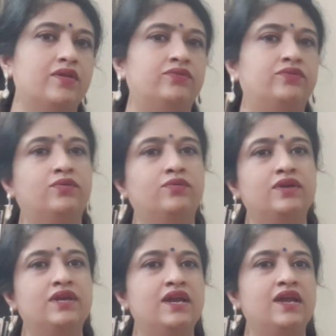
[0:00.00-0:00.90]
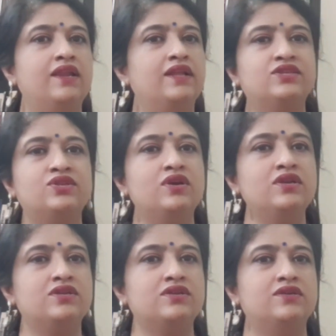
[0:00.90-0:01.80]
So let's
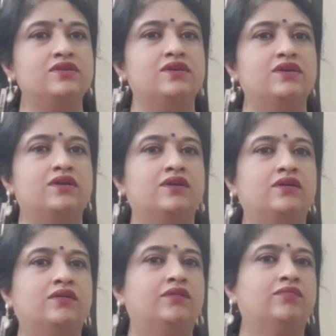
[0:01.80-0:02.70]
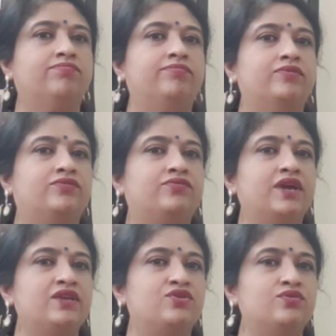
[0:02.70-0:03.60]
not
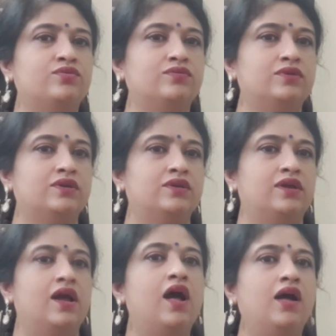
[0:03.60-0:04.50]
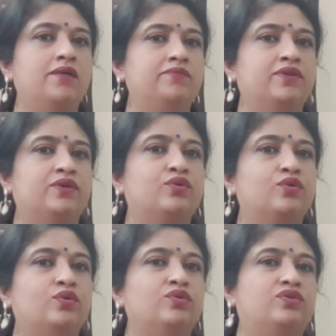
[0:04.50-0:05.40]
try to harm the
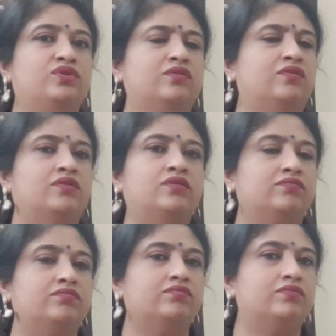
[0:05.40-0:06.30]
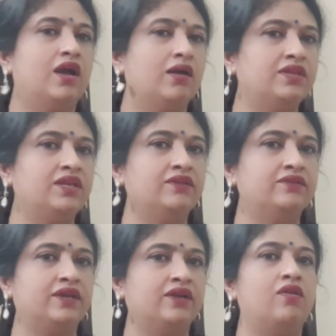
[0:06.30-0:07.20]
growth or harm the
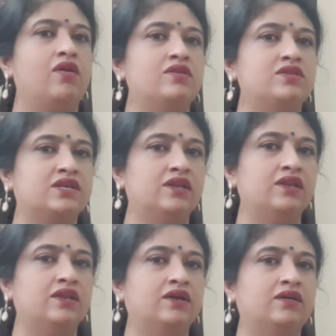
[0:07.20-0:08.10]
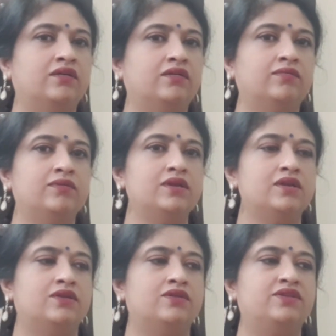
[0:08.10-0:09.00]
psychological
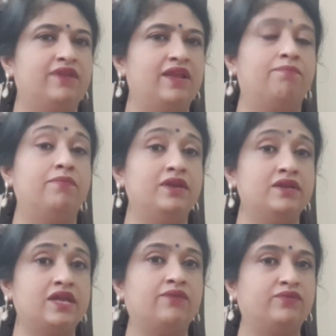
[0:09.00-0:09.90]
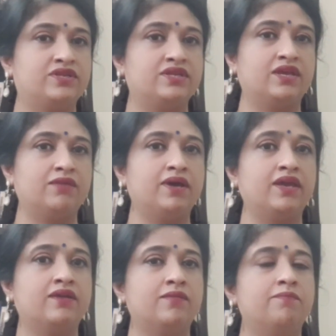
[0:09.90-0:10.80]
development, I would say,
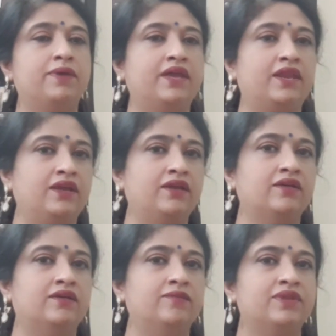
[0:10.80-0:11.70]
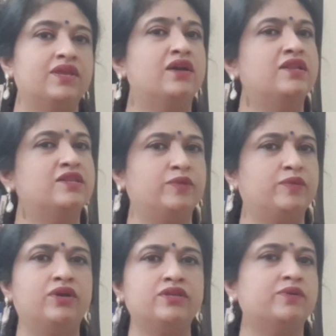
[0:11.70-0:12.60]
by comparing girls with
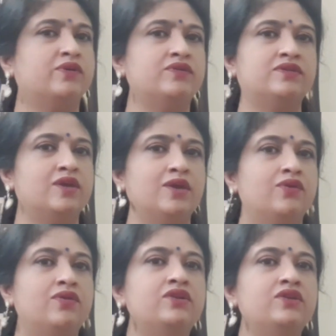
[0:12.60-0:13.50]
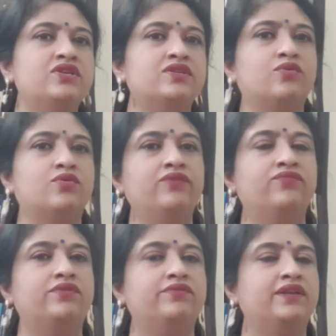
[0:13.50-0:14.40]
boys, because you're not just going
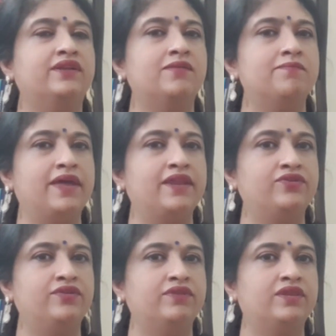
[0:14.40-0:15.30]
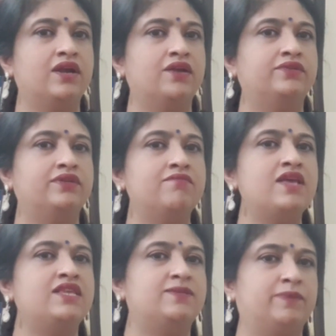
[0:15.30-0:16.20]
for one comparison with regard to some
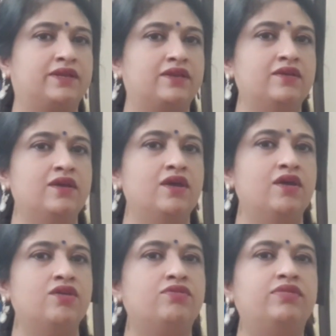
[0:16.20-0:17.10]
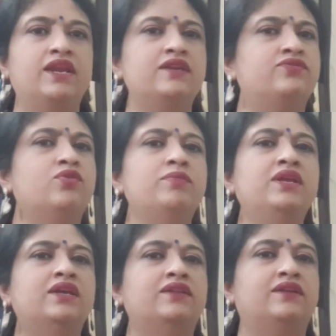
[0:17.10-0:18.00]
aspect. There are so
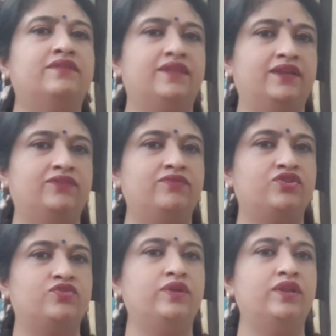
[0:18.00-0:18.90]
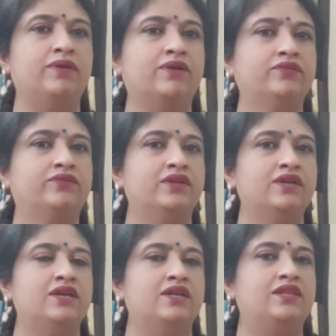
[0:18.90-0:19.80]
many other things which will, because
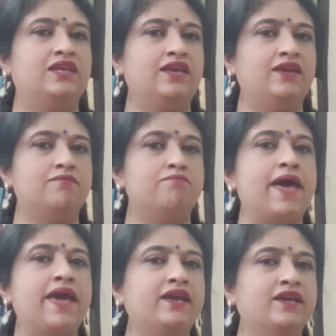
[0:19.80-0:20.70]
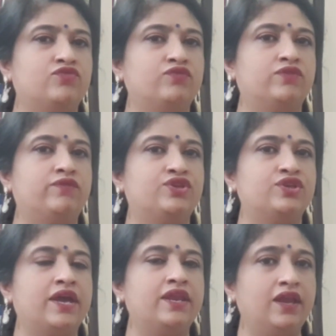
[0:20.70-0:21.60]
the baggage with
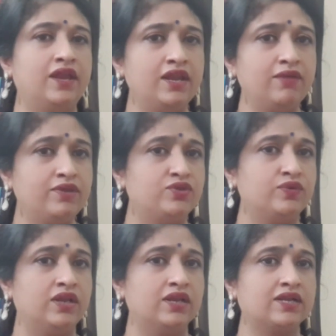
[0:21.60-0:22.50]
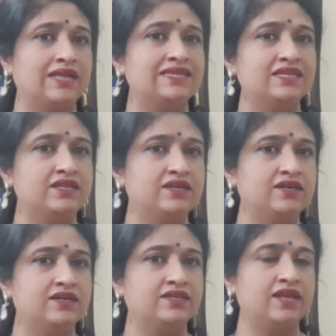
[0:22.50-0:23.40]
which an individual
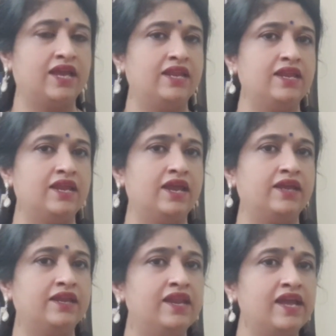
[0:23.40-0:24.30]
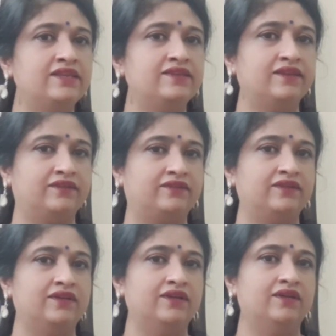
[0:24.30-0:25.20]
considers and analyzes
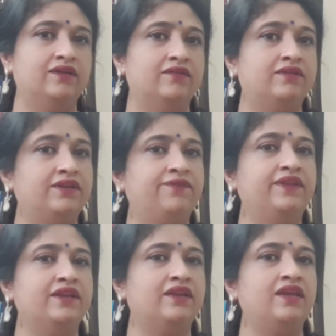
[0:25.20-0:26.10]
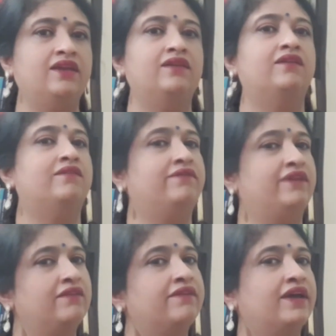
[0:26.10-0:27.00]
definitely
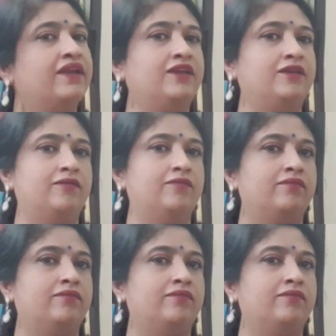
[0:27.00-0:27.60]
will vary.